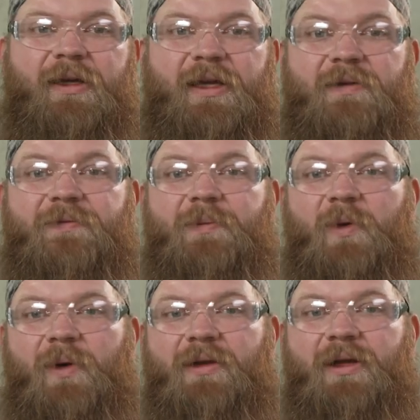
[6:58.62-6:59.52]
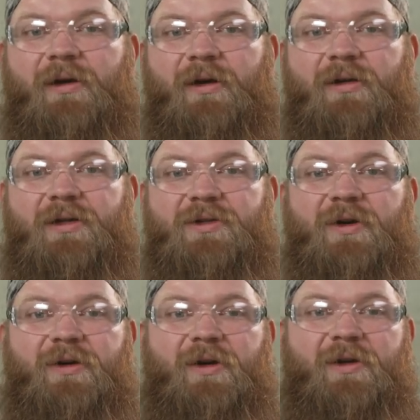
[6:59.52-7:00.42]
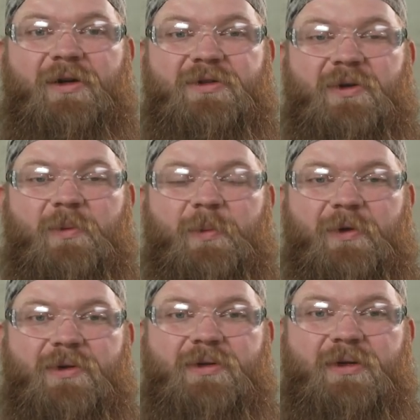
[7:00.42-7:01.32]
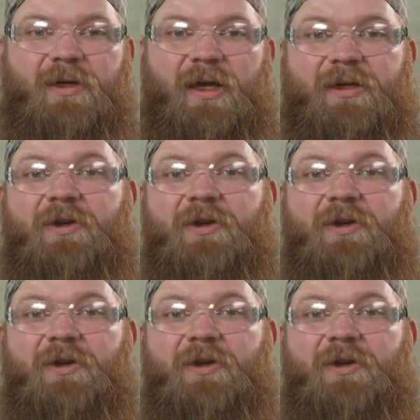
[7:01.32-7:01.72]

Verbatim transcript: Heat from the welding arc is hard on consumables and